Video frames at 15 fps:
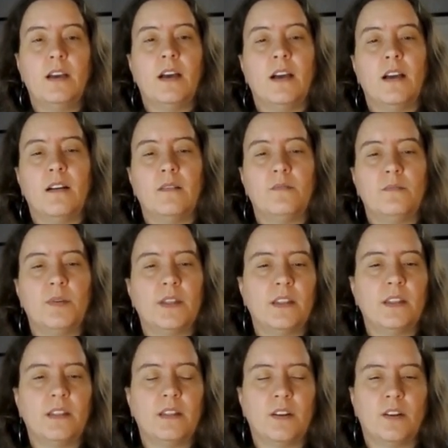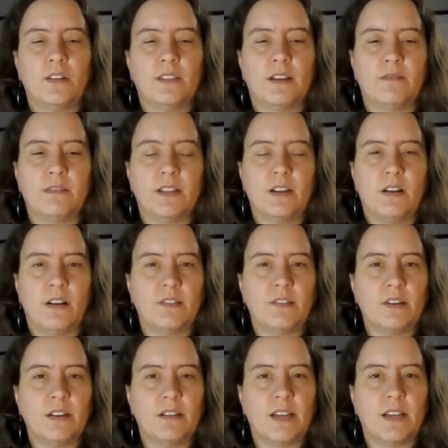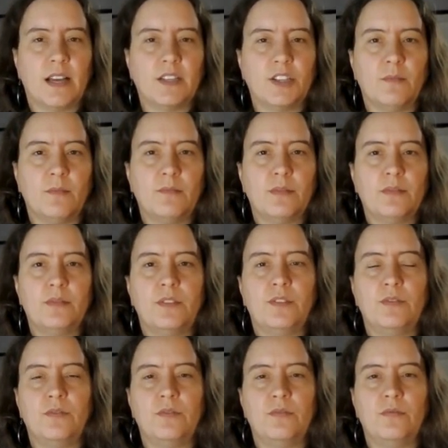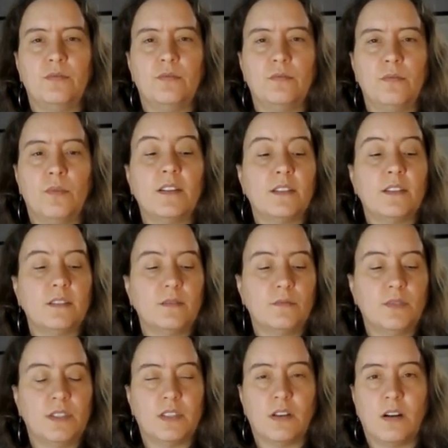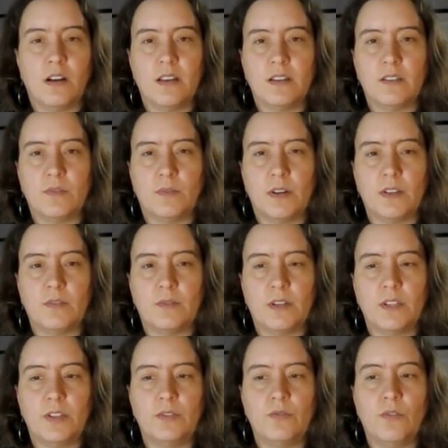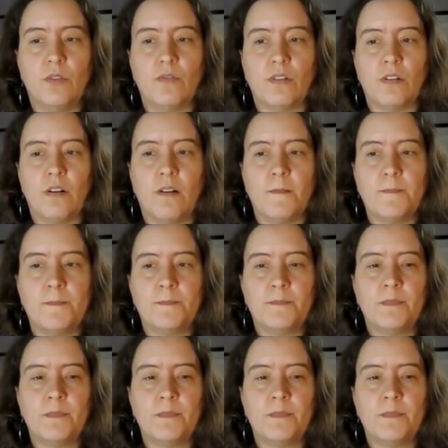but they're definitely not going to catch up to what we saw in 2022 overall.